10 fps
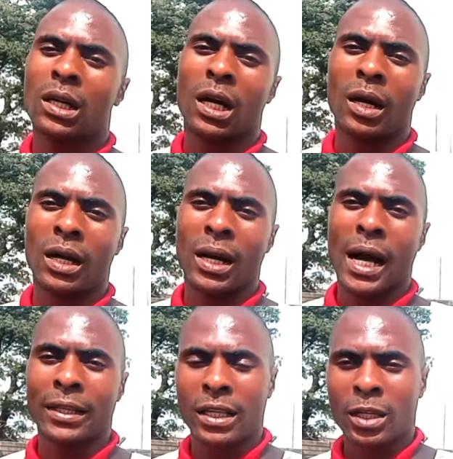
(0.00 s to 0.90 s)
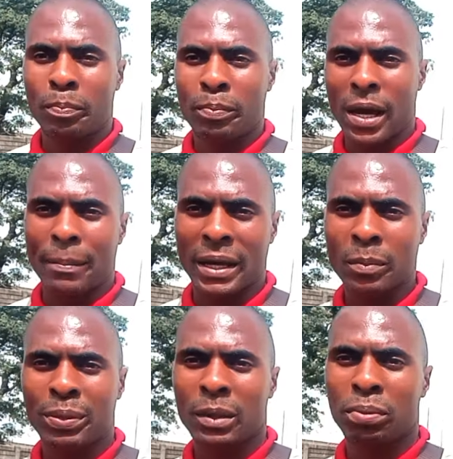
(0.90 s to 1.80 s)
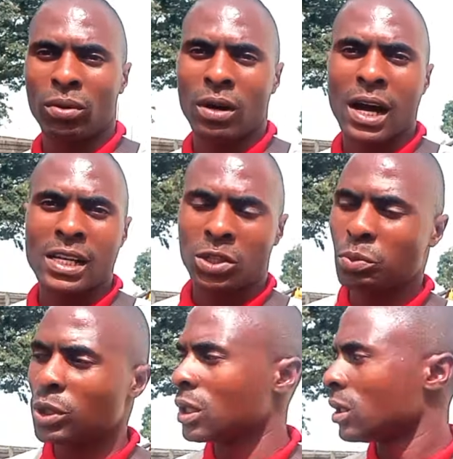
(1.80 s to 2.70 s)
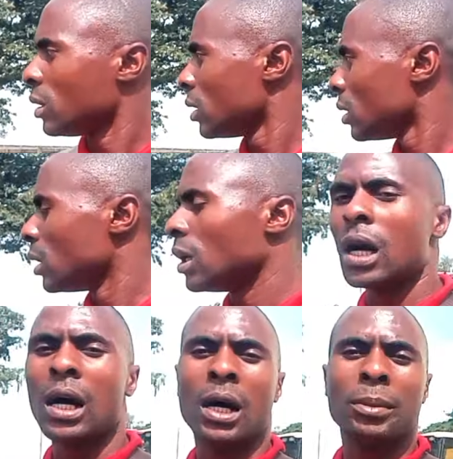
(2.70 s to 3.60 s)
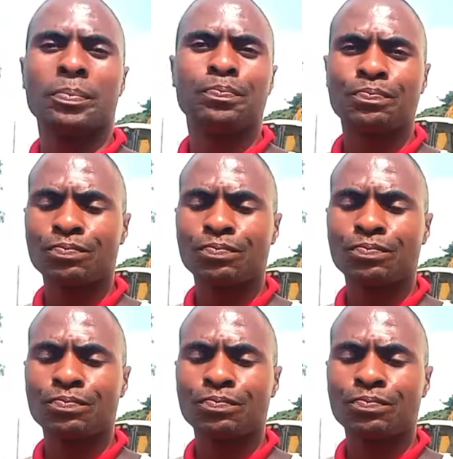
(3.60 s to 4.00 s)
I think many people ask me, um,